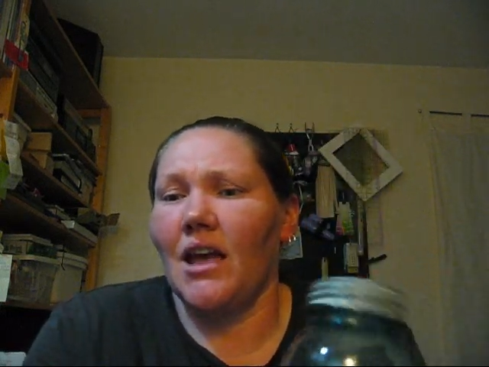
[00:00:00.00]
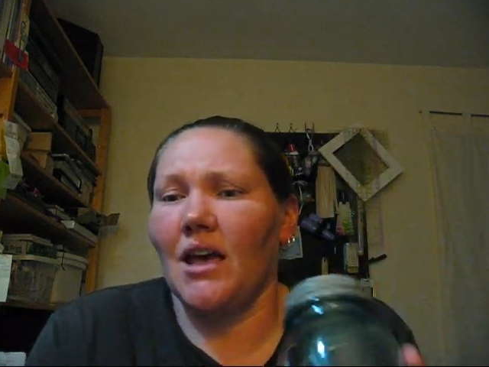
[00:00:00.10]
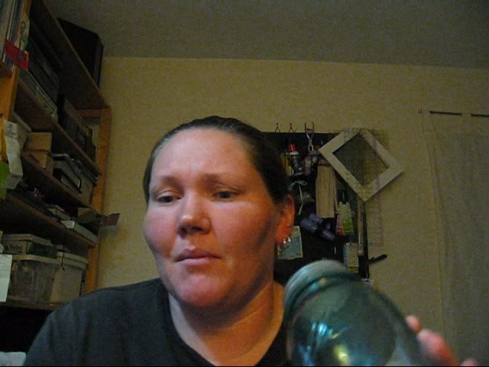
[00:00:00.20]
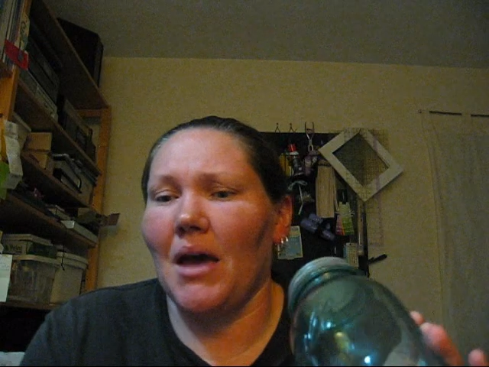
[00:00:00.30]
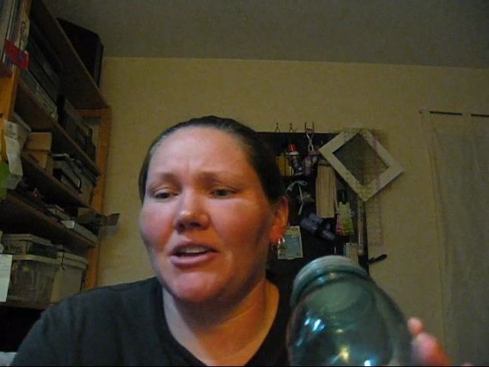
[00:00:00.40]

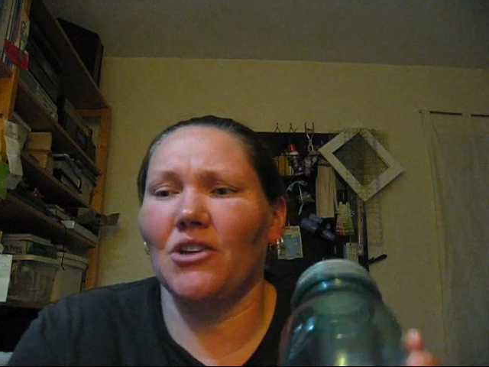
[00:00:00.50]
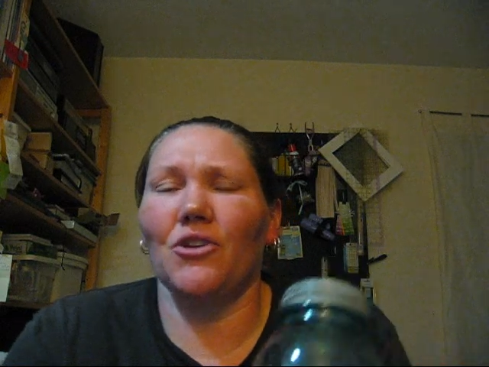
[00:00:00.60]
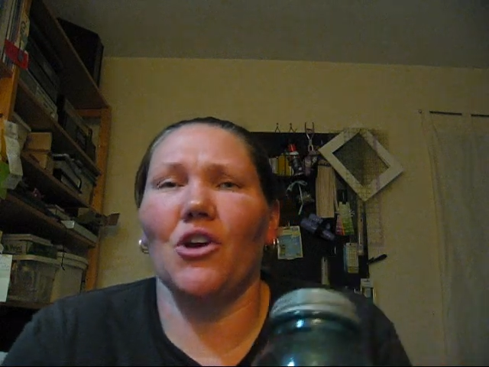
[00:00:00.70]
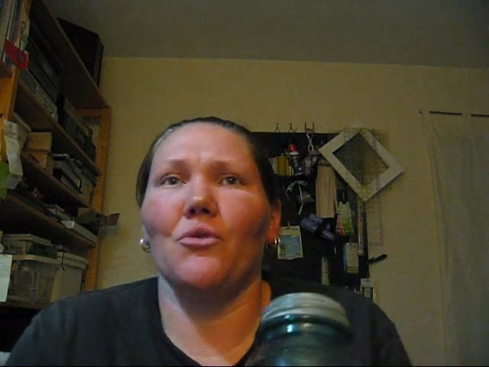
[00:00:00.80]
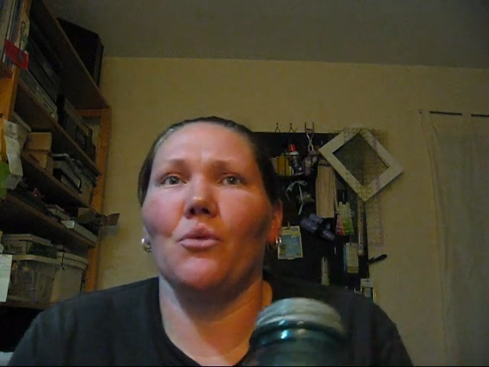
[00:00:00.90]
I
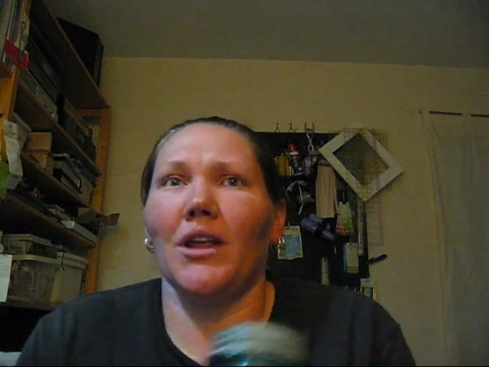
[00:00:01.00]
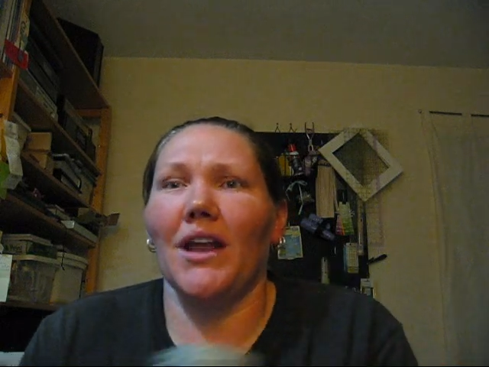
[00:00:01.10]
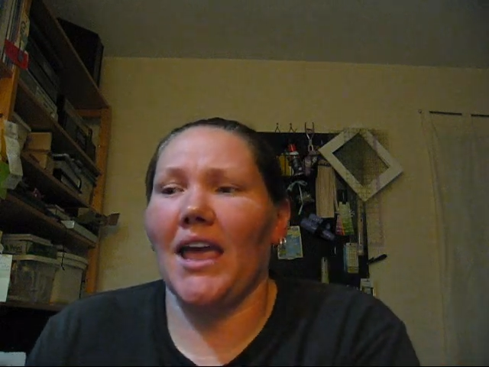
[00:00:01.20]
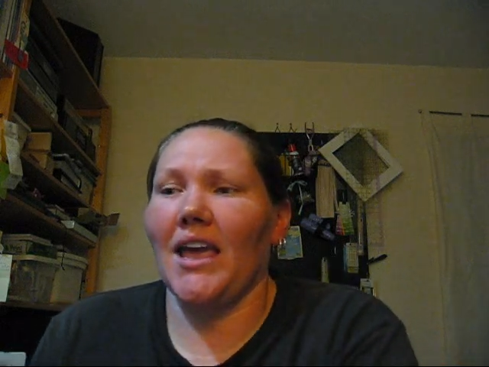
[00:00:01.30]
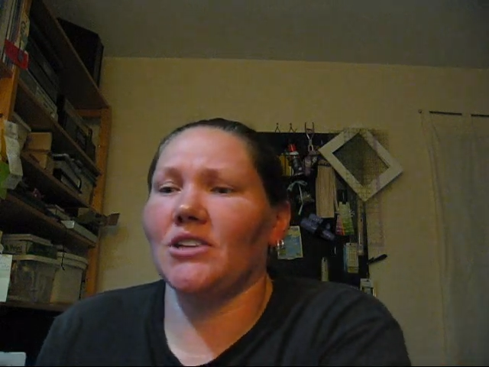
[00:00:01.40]
don't know
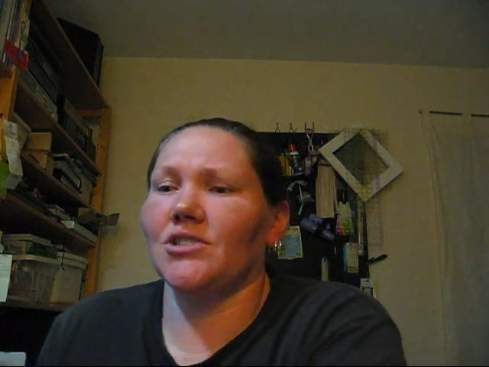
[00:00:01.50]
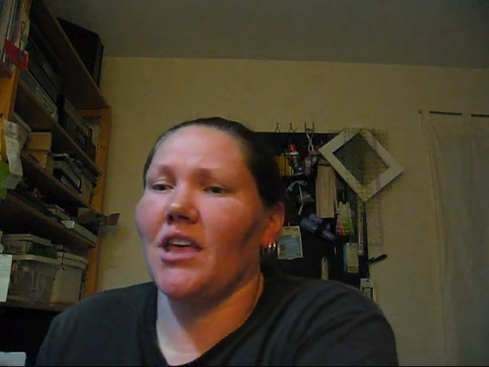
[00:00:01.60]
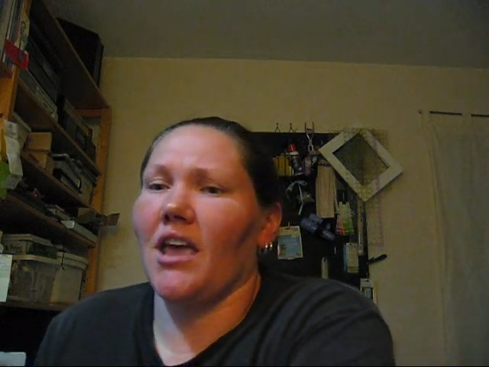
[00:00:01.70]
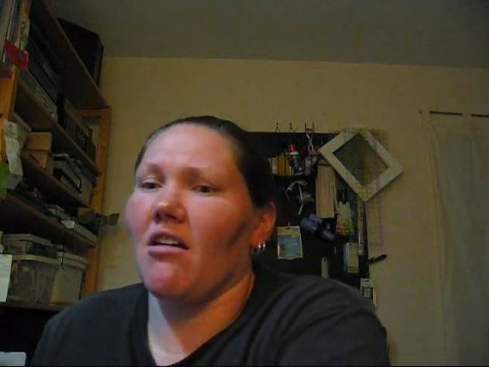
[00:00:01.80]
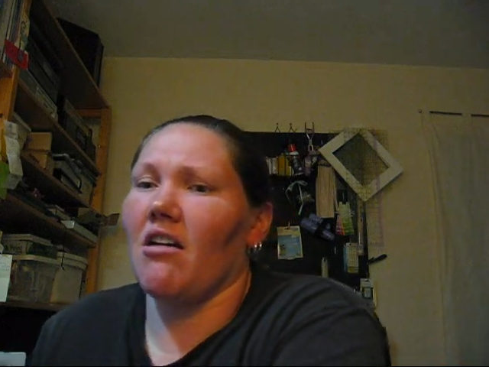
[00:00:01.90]
what age
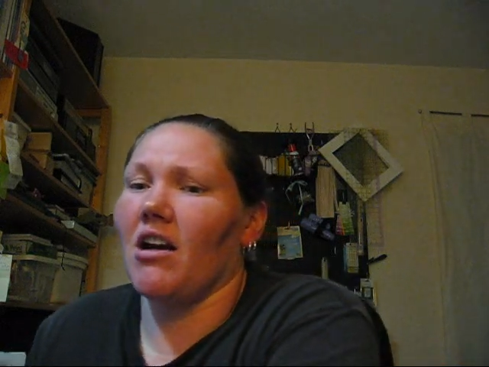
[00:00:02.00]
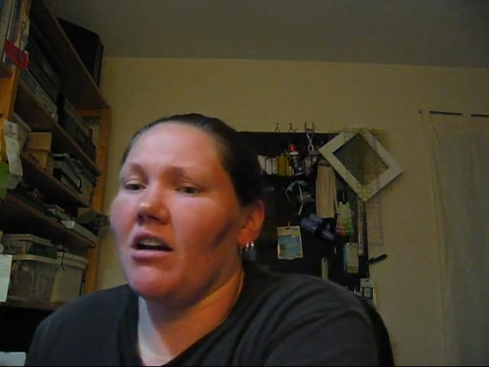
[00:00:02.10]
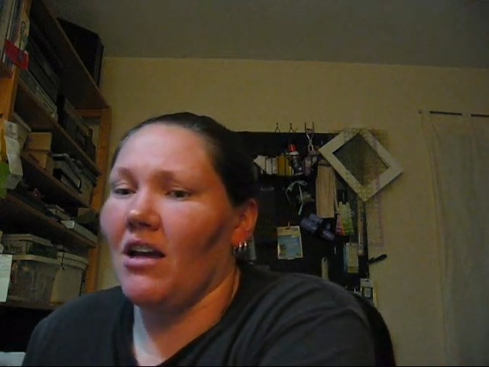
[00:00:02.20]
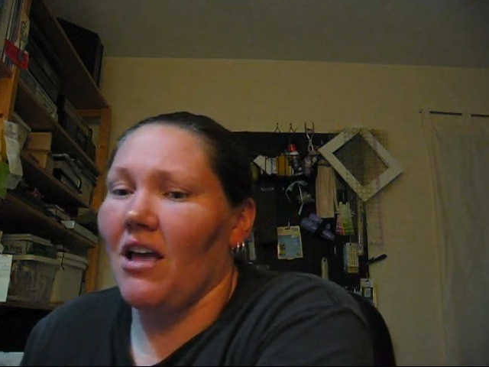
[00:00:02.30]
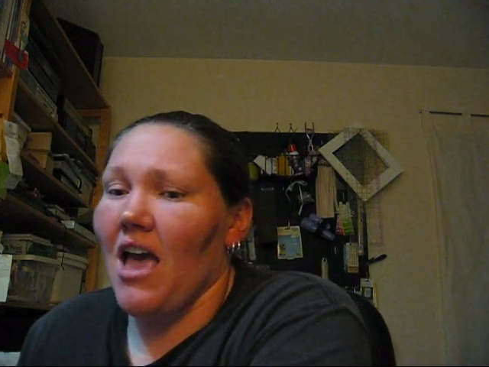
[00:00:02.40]
they are.